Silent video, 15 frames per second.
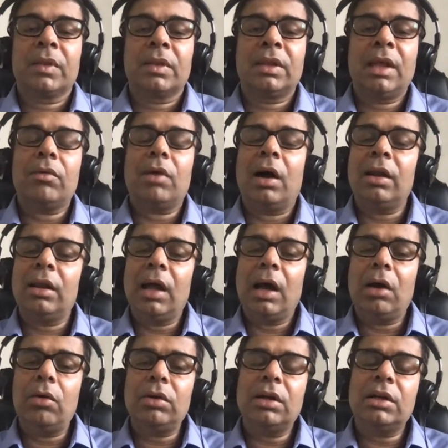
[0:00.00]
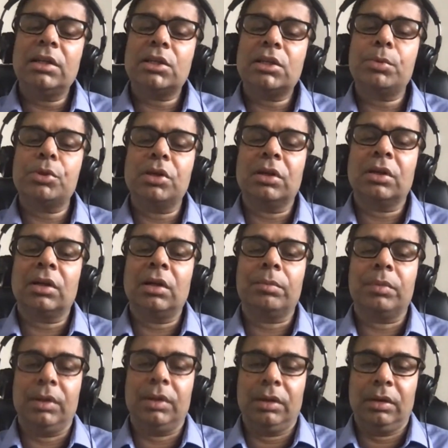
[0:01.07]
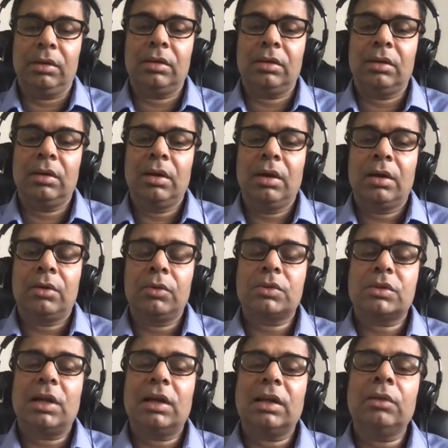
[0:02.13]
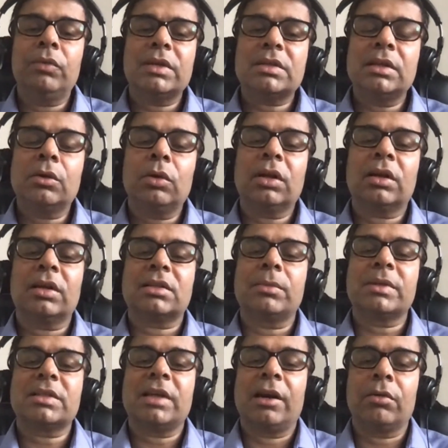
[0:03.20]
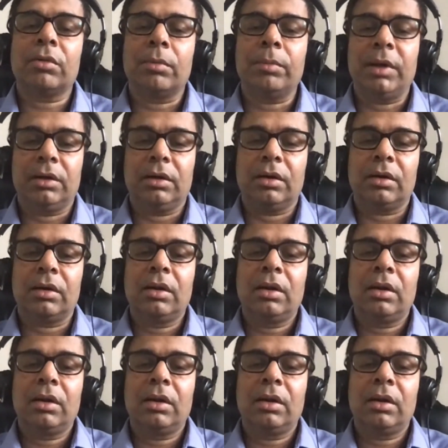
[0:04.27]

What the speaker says: They have allowed the distribution company to start investing on the customer side of the meter.